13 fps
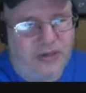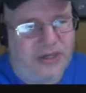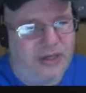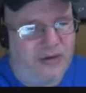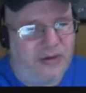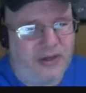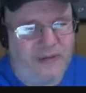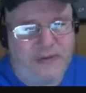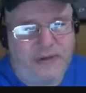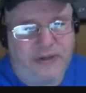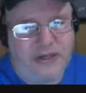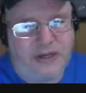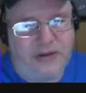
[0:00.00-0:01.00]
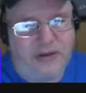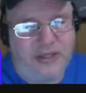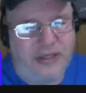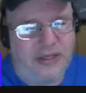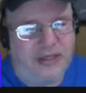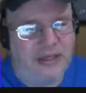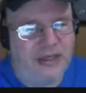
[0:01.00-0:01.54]
hearing, if you're hearing
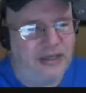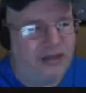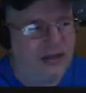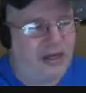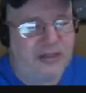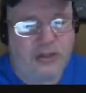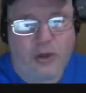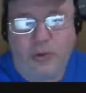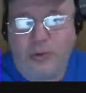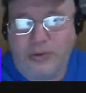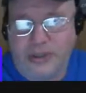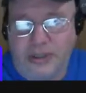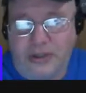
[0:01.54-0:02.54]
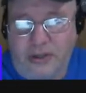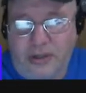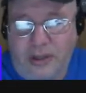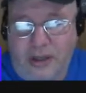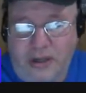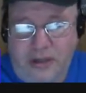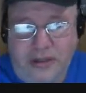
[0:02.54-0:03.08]
that it can cause holes in your
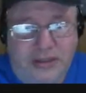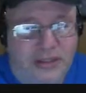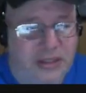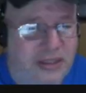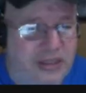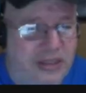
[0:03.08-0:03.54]
lungs and it